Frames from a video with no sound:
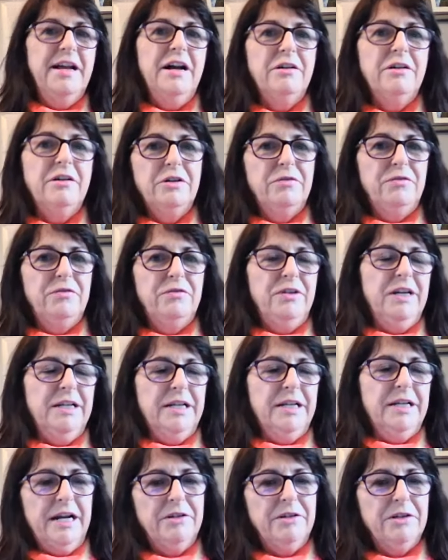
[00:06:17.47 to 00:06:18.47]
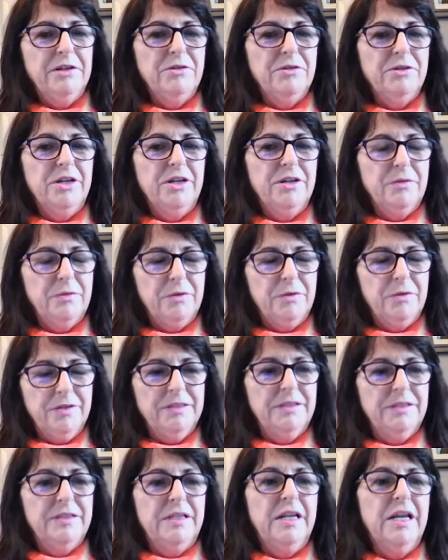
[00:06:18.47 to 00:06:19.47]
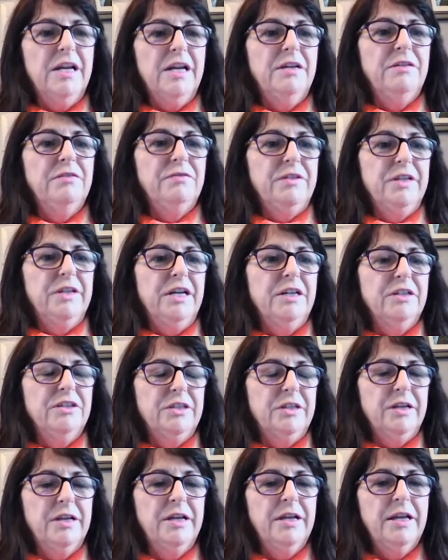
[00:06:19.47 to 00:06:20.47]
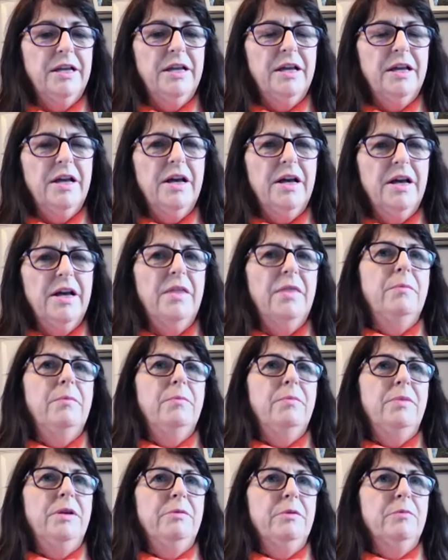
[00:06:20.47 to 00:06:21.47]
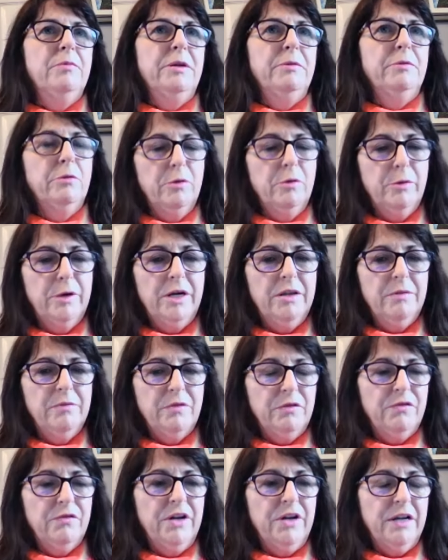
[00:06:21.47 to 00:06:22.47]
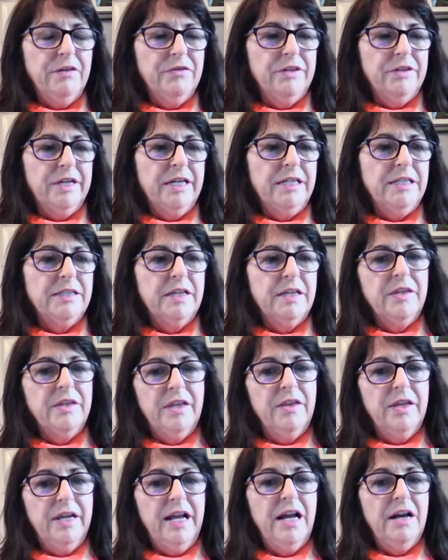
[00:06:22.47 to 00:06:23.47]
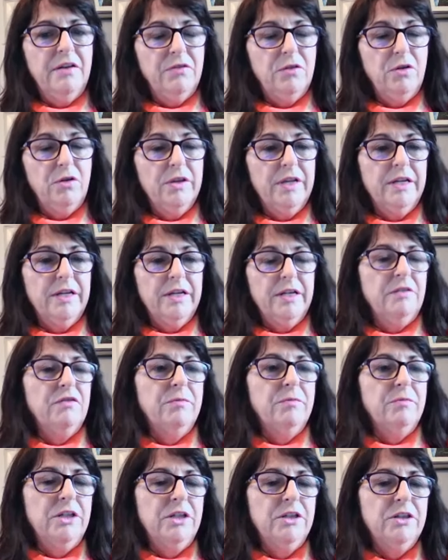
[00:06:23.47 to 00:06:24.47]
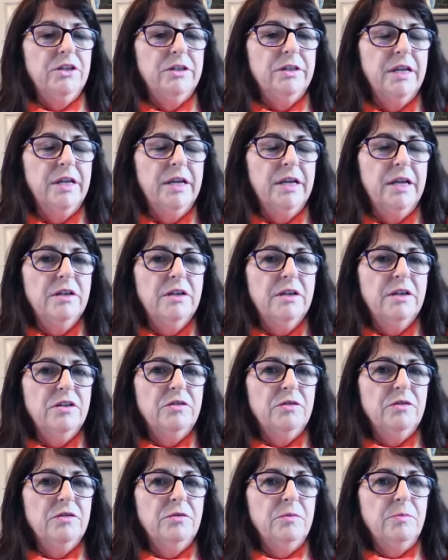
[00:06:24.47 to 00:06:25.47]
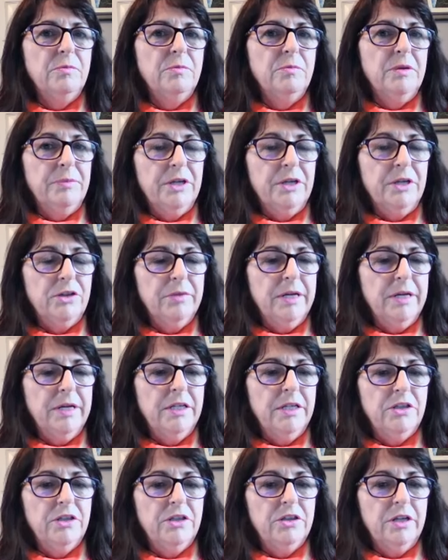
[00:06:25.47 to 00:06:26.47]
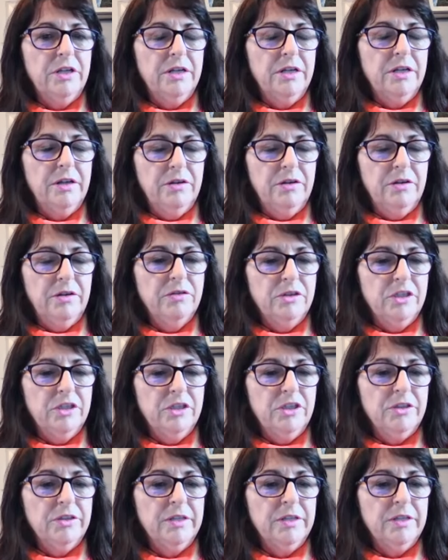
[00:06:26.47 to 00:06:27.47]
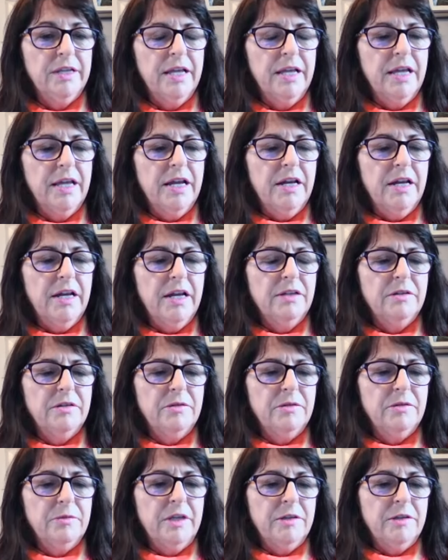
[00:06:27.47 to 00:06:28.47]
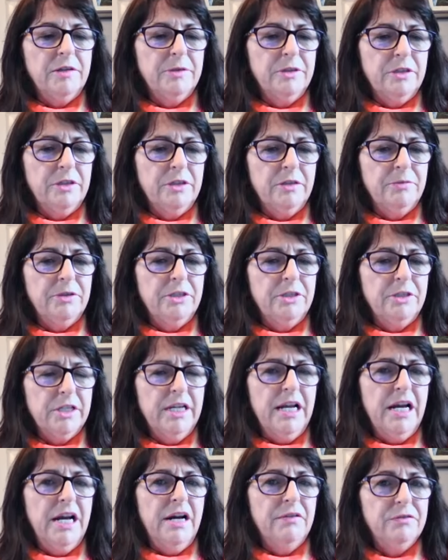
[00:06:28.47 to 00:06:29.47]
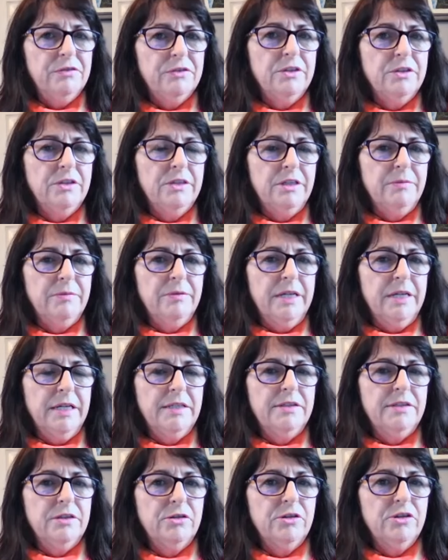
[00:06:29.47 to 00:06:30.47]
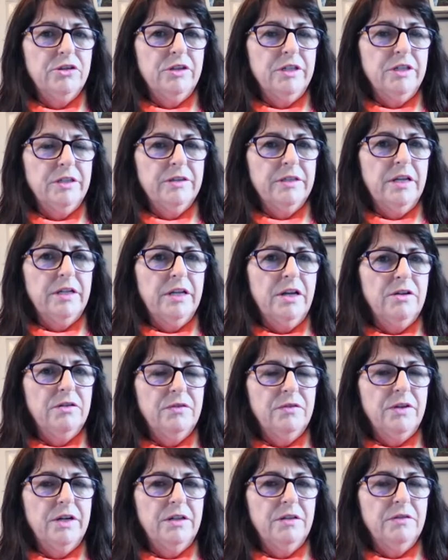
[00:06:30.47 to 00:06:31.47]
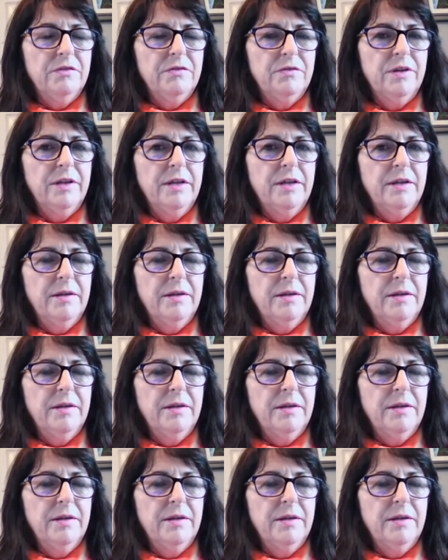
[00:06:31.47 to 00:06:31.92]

how you're feeling, how you're going on, whereas this is live data. People will wear them for 5 days, and then they have all that information to better manage the condition. And particularly after the DBS surgery, there's a lot of kind of,